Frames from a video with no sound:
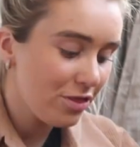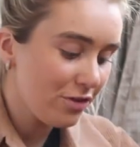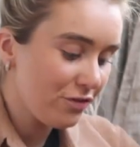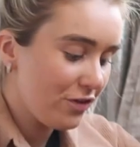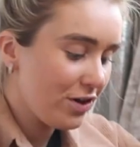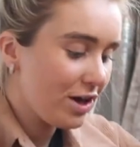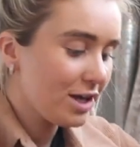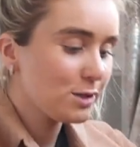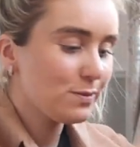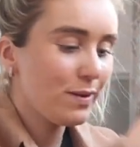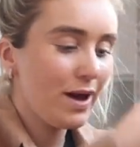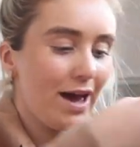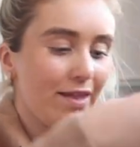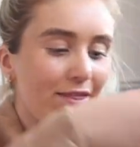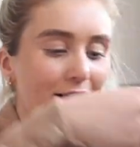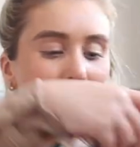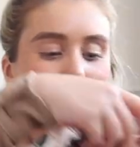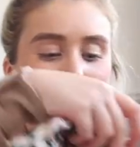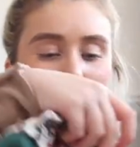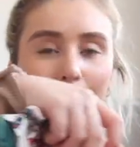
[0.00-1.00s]
The first pair
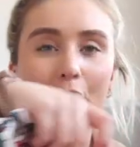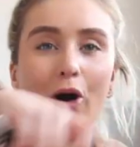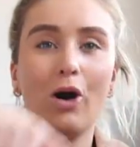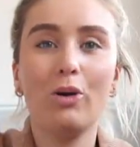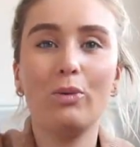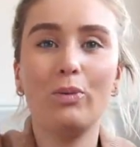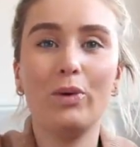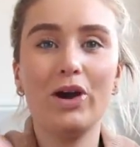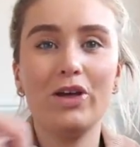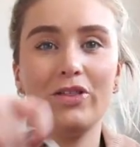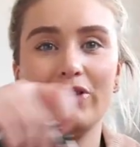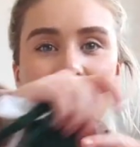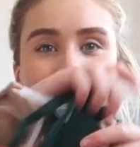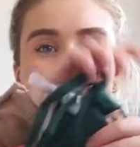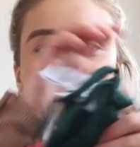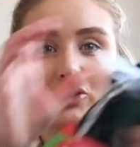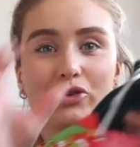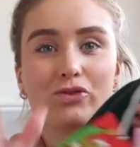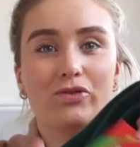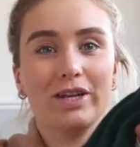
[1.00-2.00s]
that I bought were
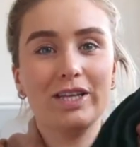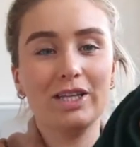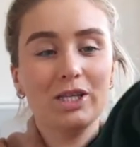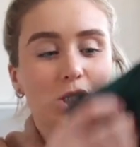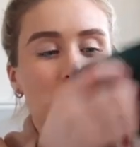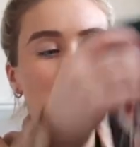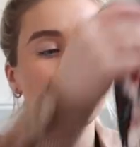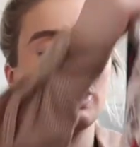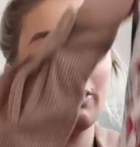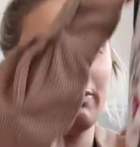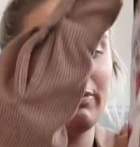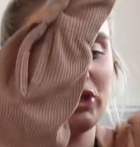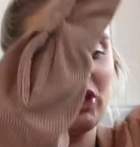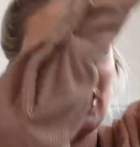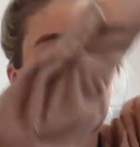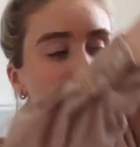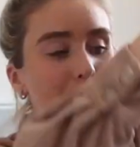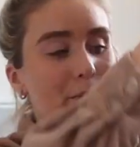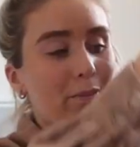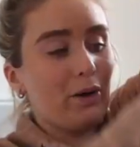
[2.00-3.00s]
these Grinch
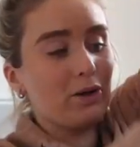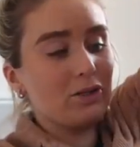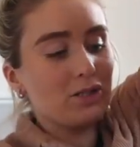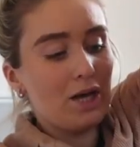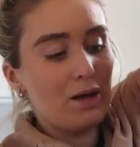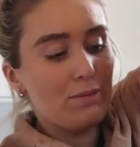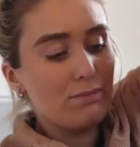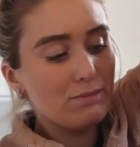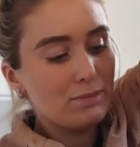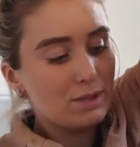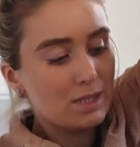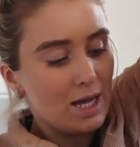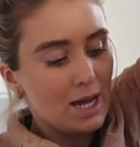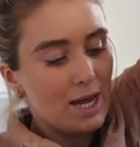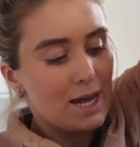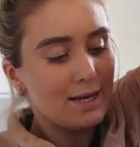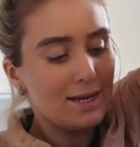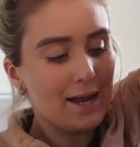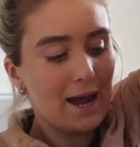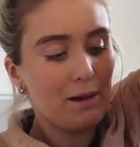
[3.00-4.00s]
pyjama bottoms.
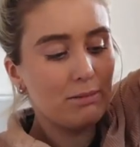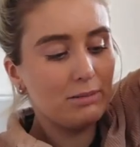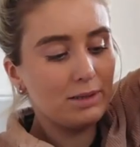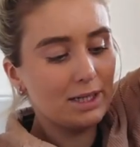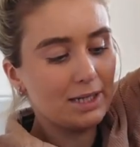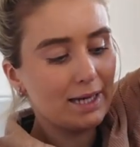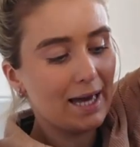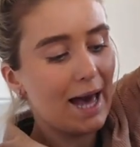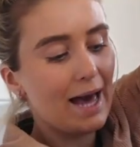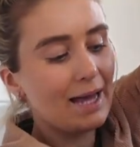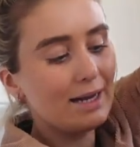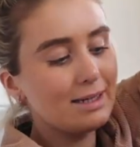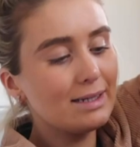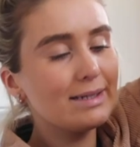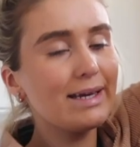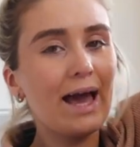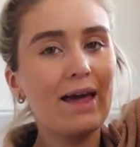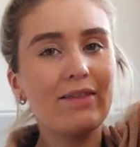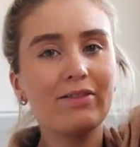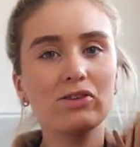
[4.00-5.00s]
Now, you can
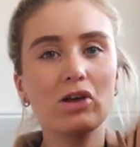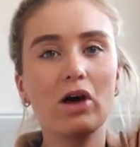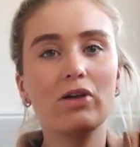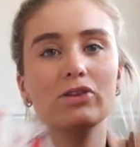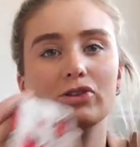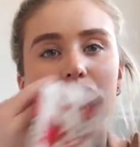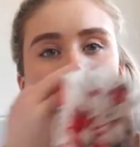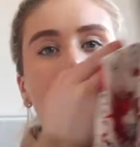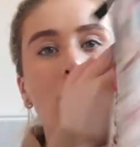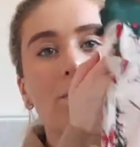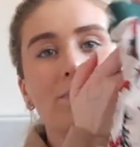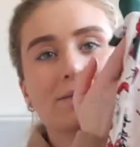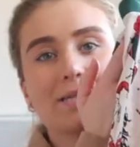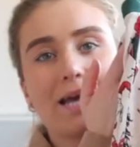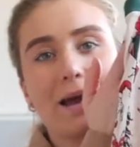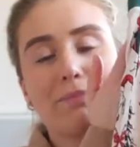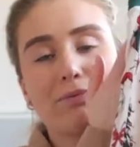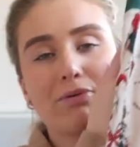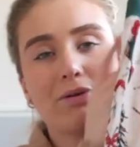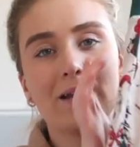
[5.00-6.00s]
get a lot of the top
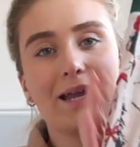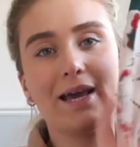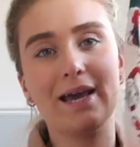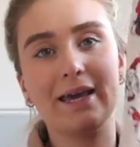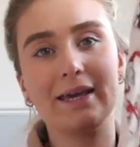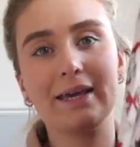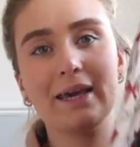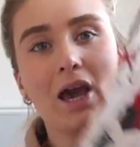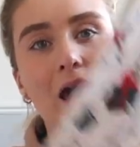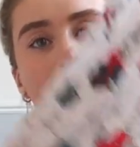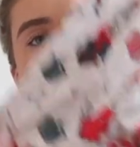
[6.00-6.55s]
separately,